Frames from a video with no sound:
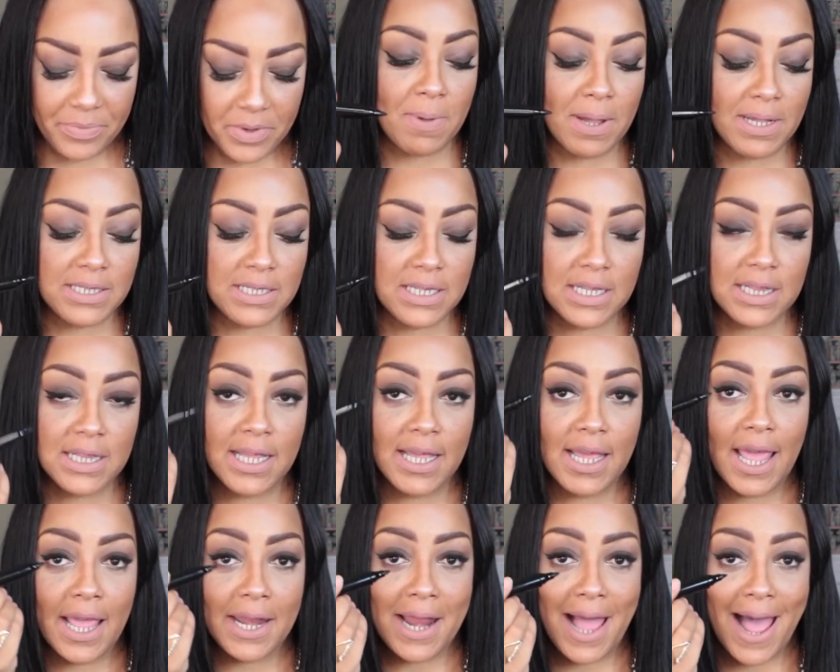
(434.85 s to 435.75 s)

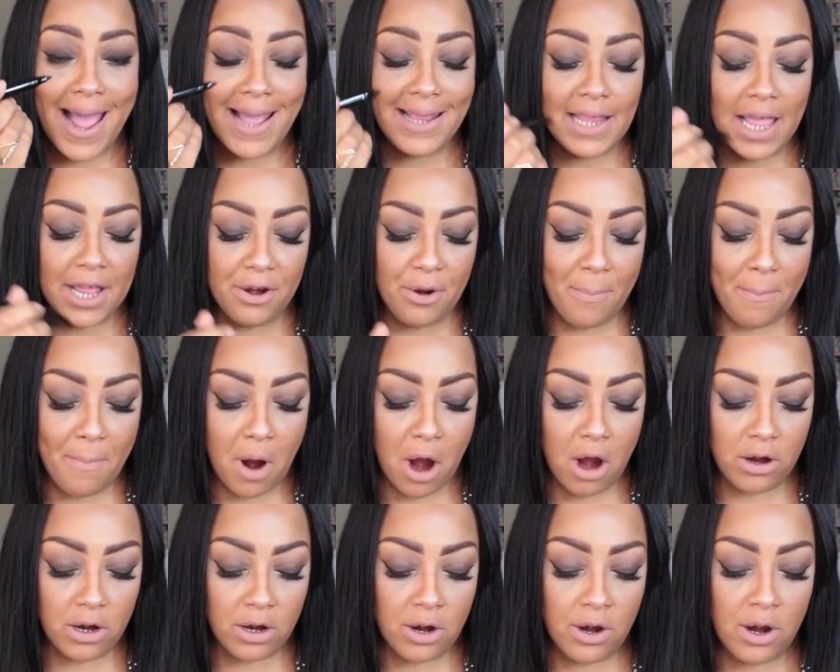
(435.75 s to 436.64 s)
Basically an eyeliner
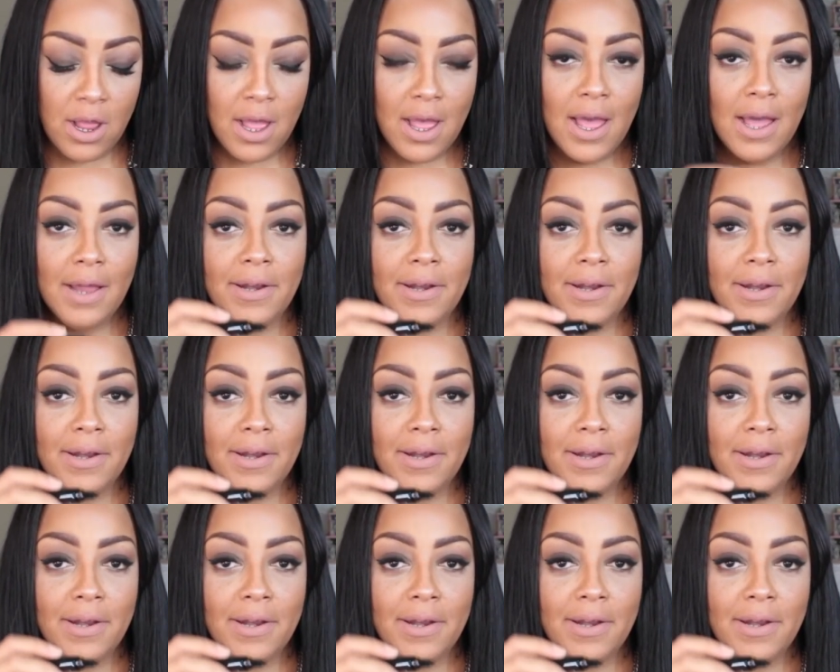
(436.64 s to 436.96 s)
marker.